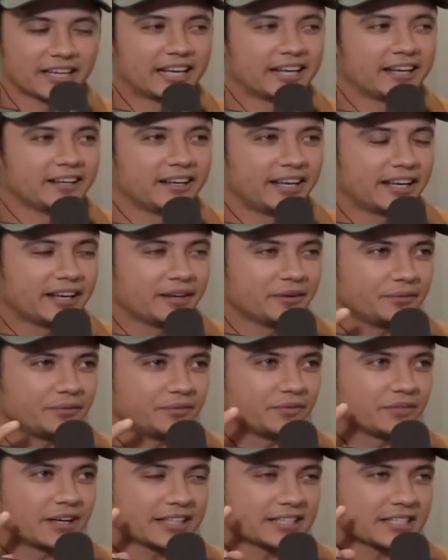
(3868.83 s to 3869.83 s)
I
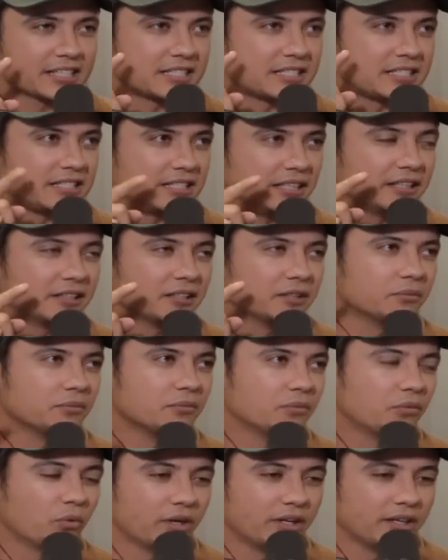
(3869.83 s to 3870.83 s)
got to see
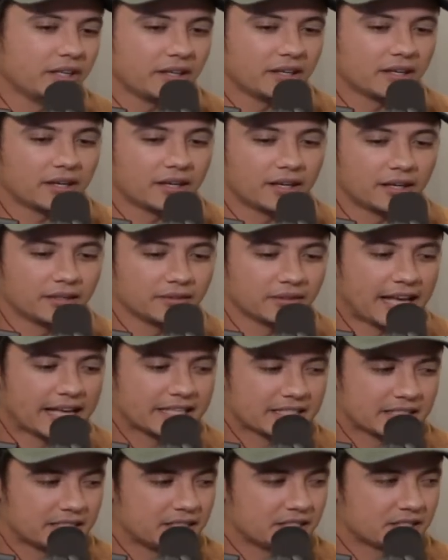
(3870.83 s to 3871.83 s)
him when
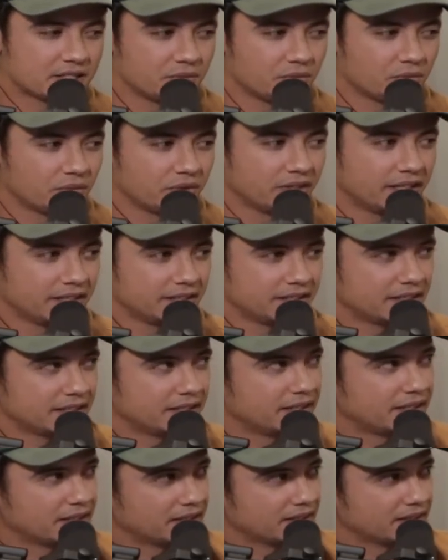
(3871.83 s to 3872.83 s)
last season when they
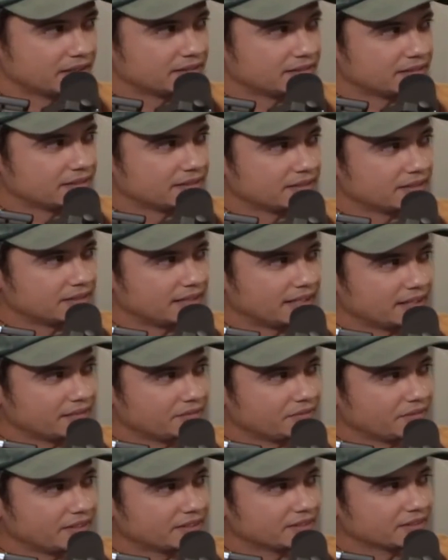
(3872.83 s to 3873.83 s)

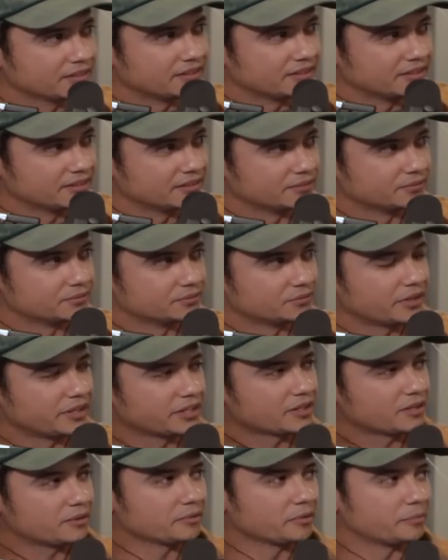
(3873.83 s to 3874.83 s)
unveiled the, what do they
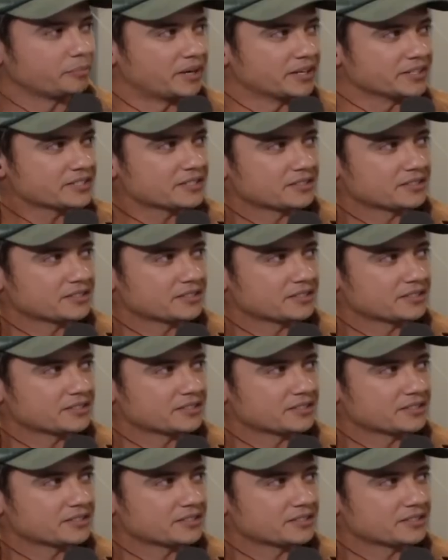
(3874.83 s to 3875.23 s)
call them? The bus?